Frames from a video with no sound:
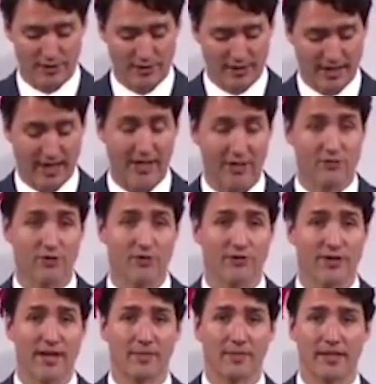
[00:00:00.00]
the Castro
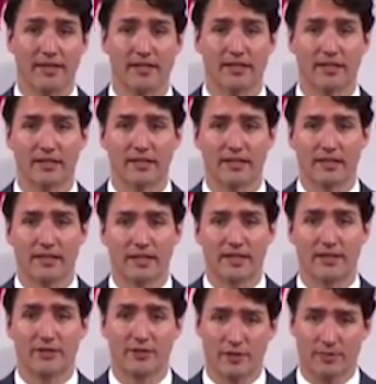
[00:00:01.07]
family, and
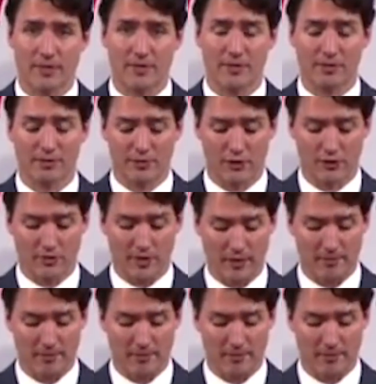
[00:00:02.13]
to the people of Cuba.